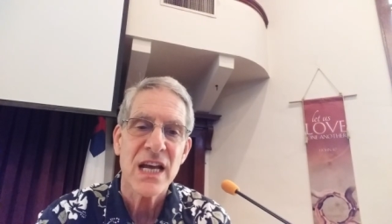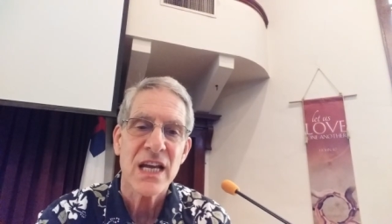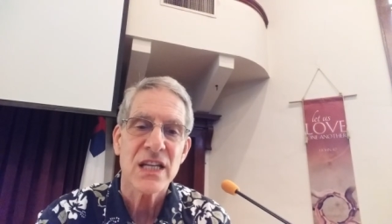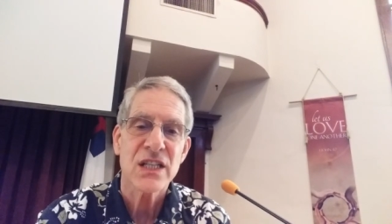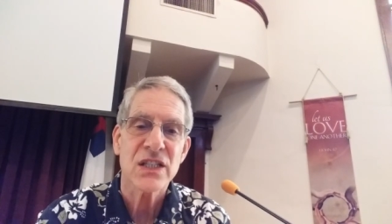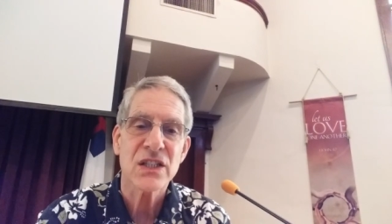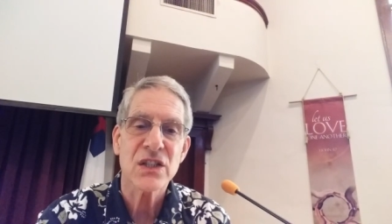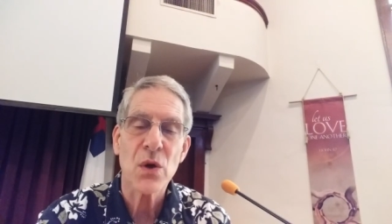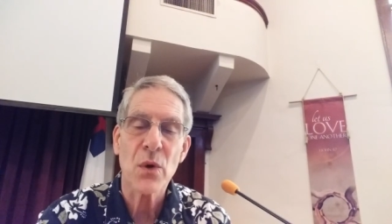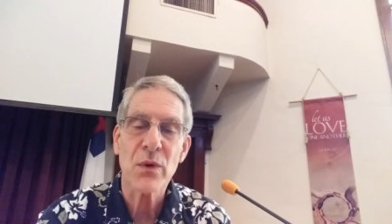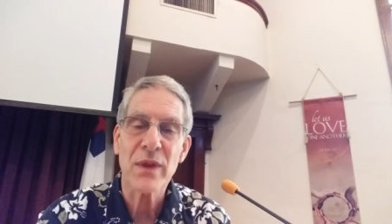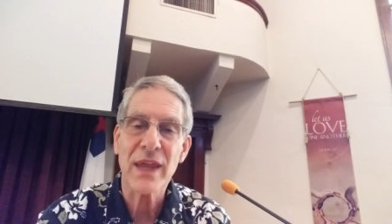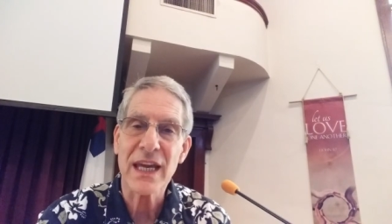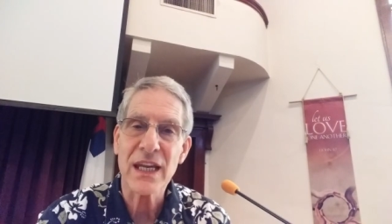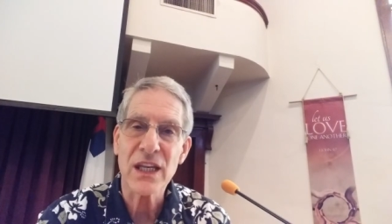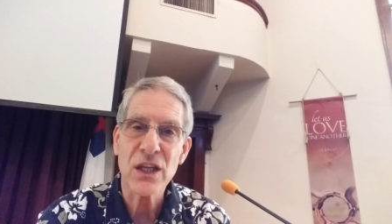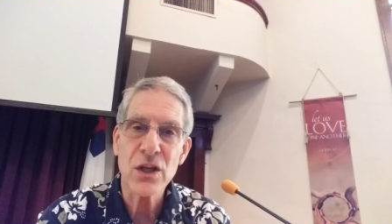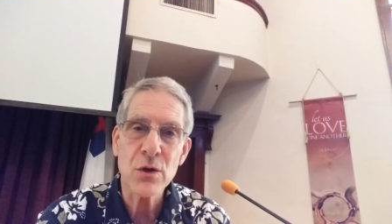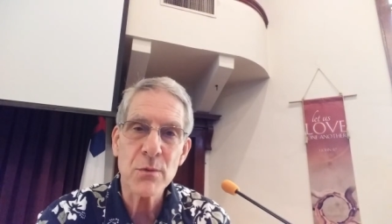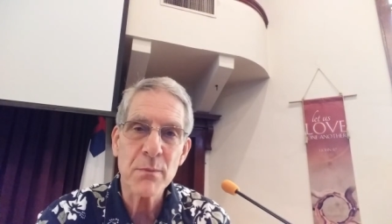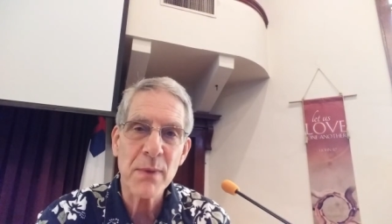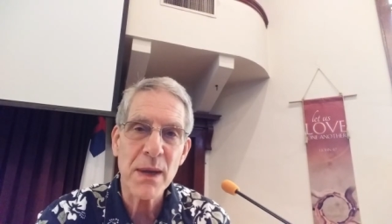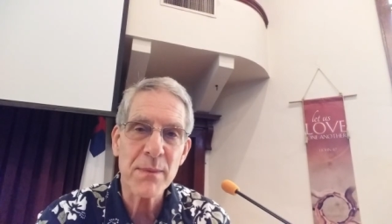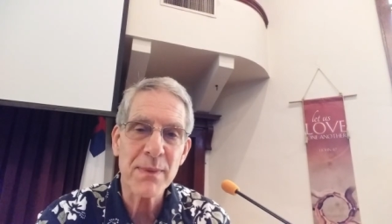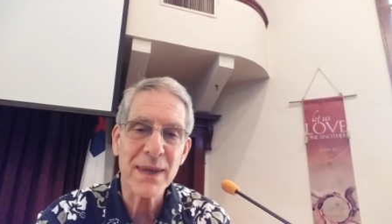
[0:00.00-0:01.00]
so that
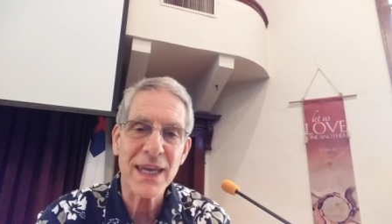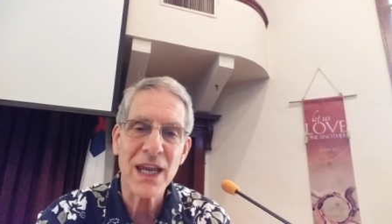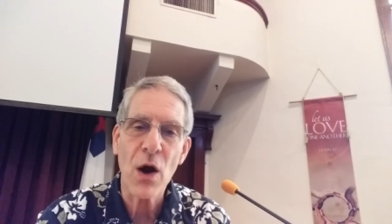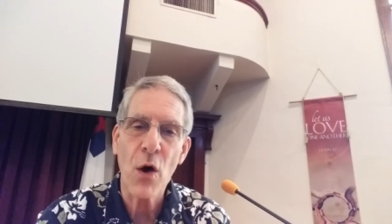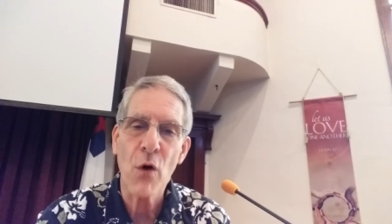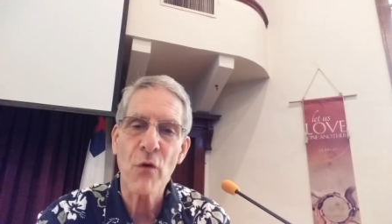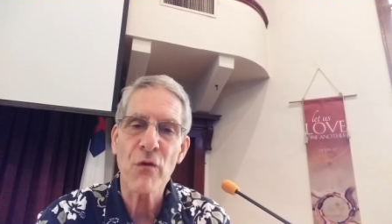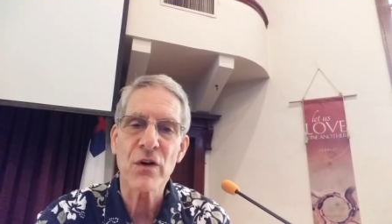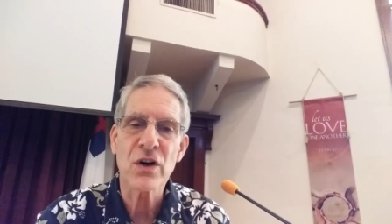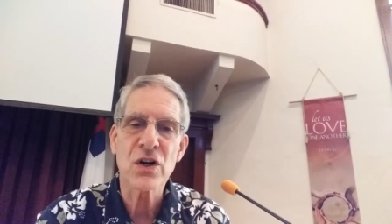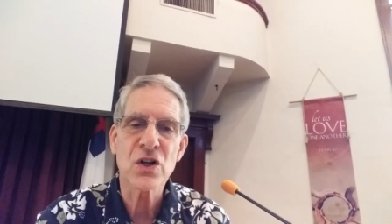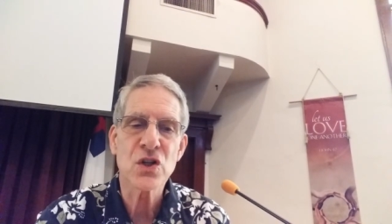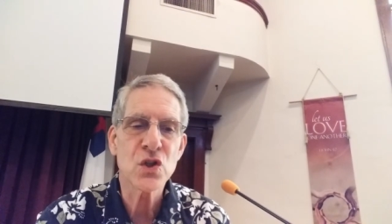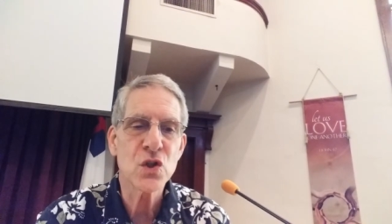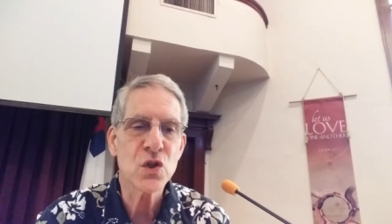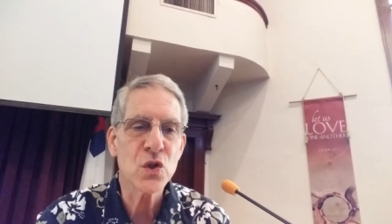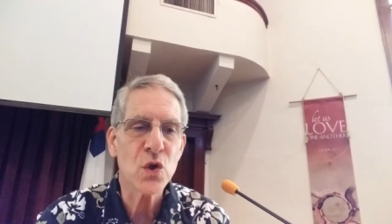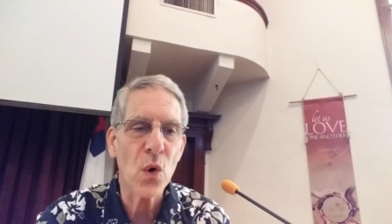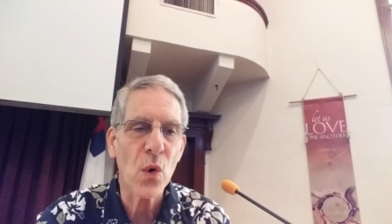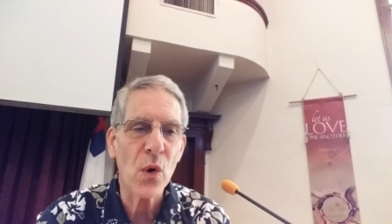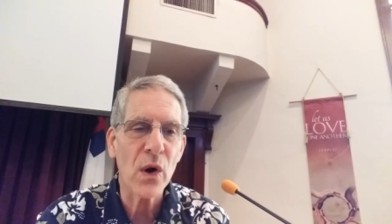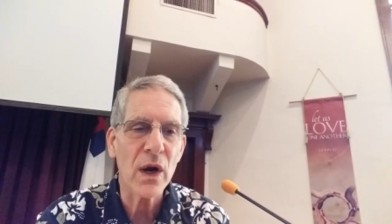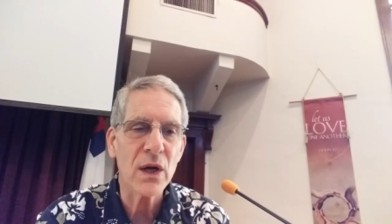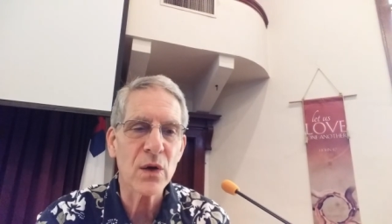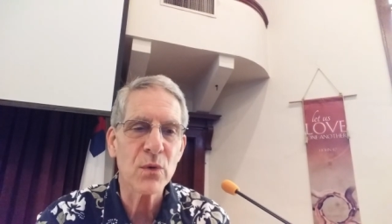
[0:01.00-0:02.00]
you may be
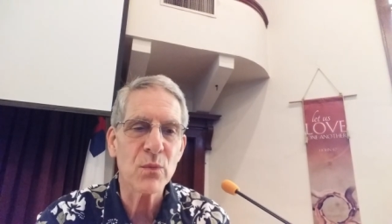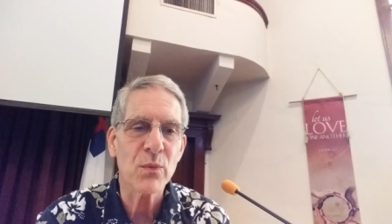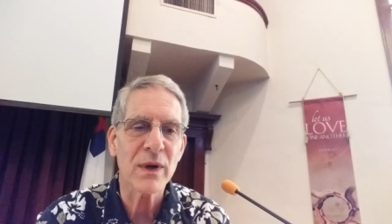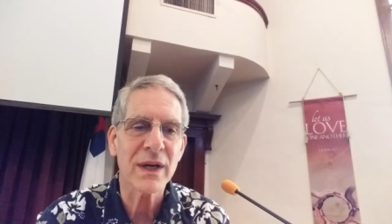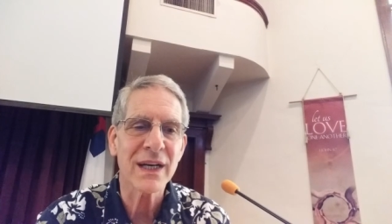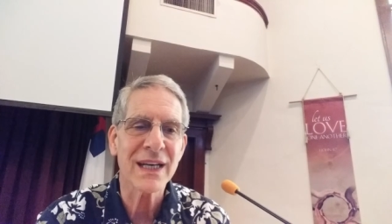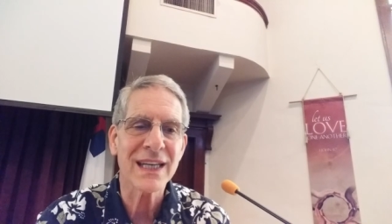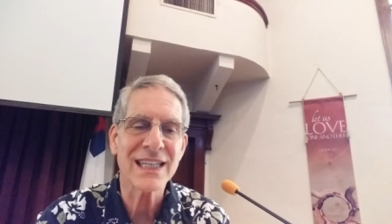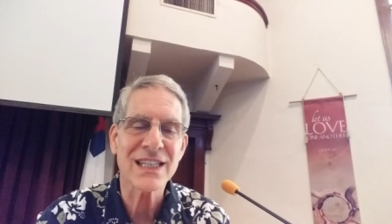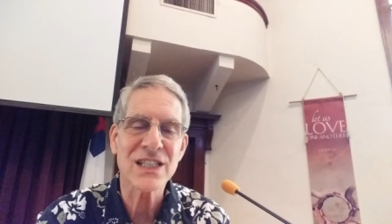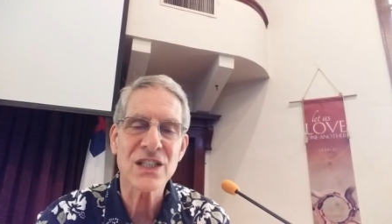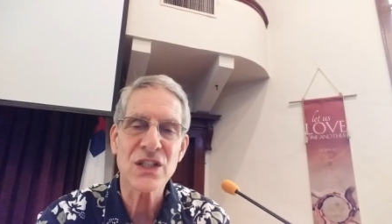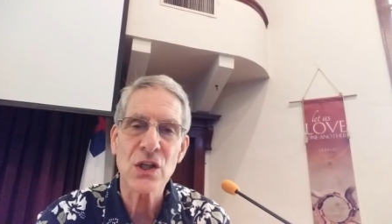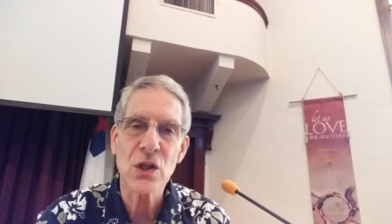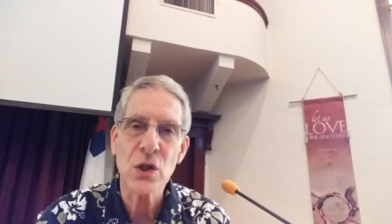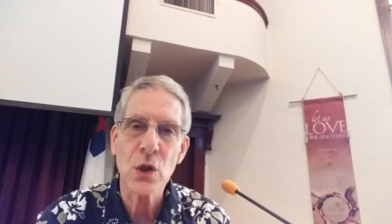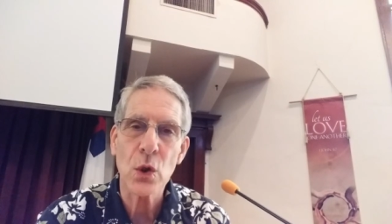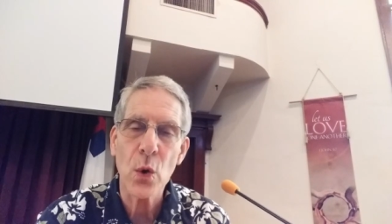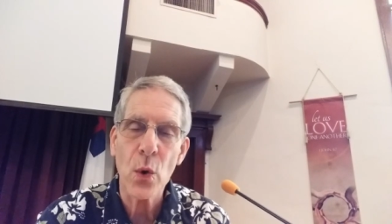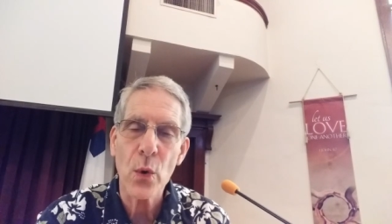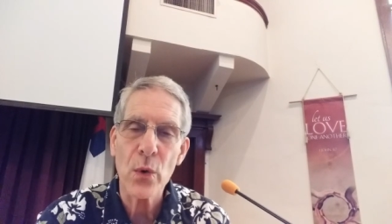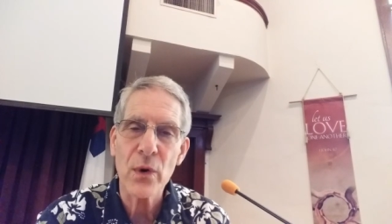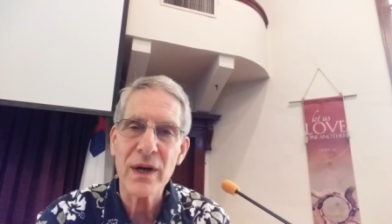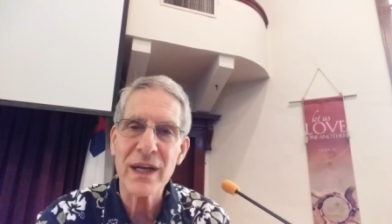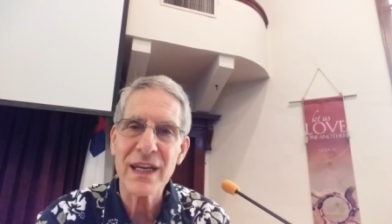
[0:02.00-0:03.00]
overjoyed when his
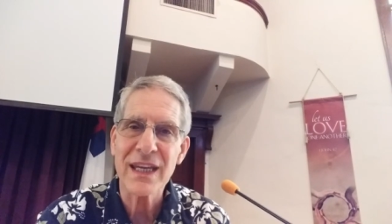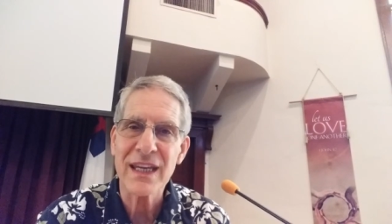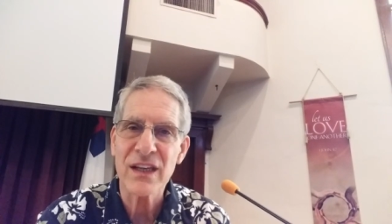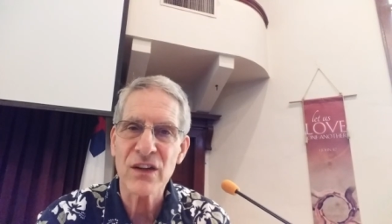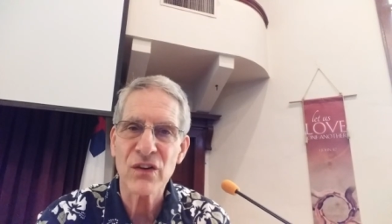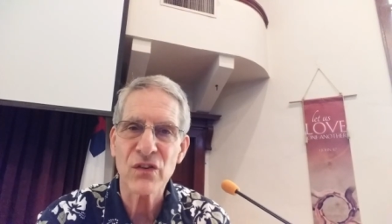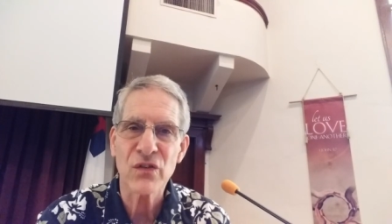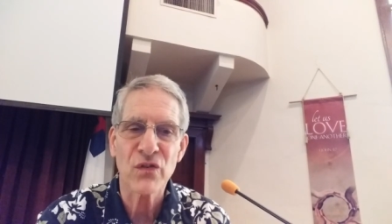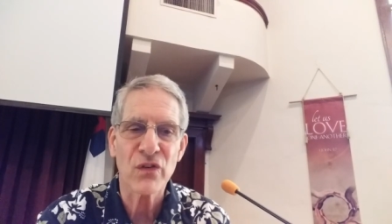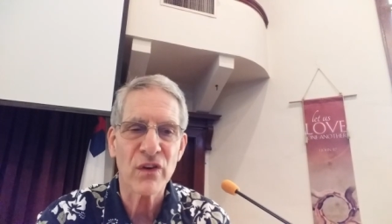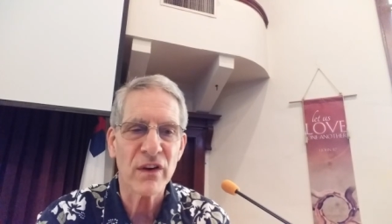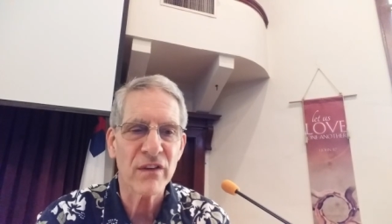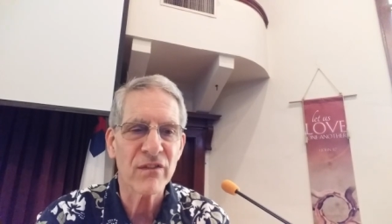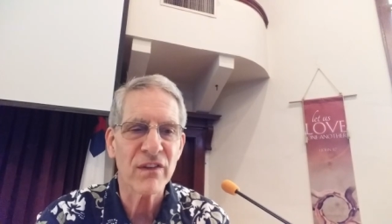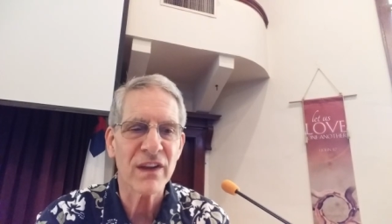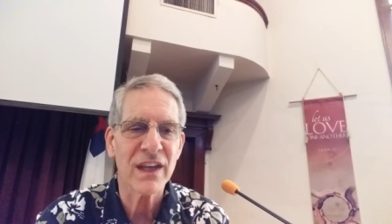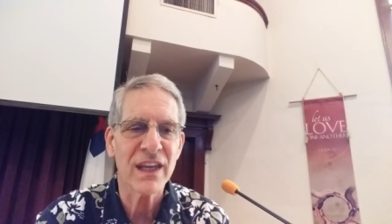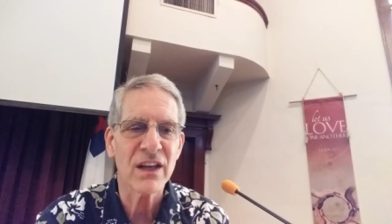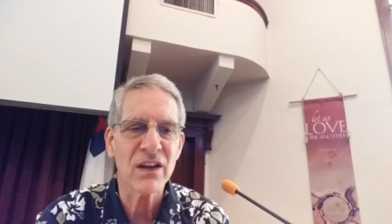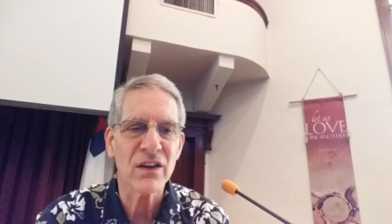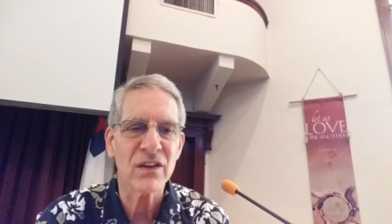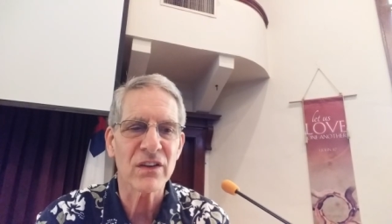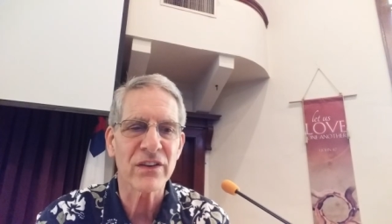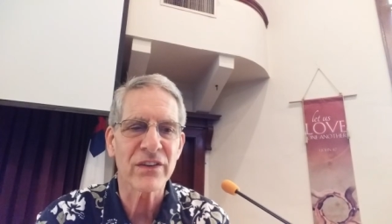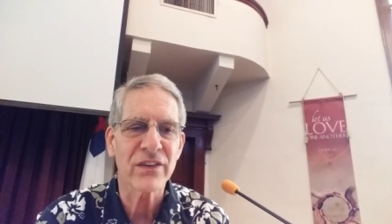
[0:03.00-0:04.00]
glory is
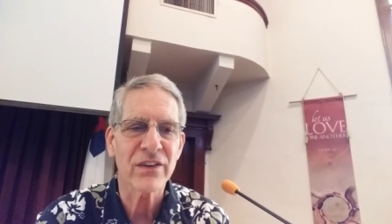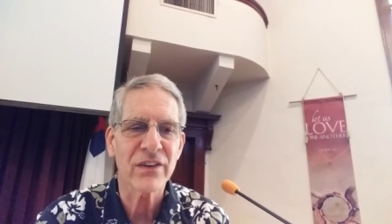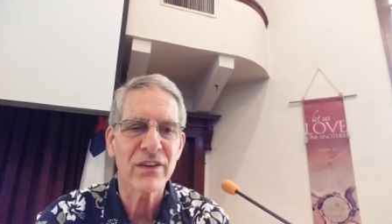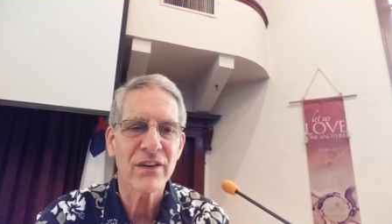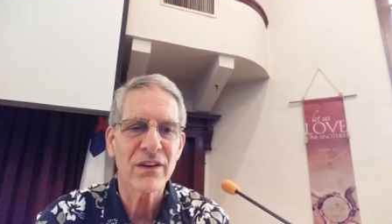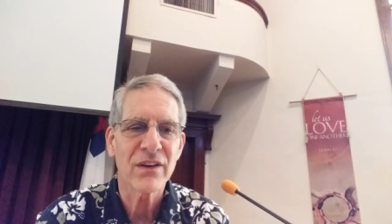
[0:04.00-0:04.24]
revealed.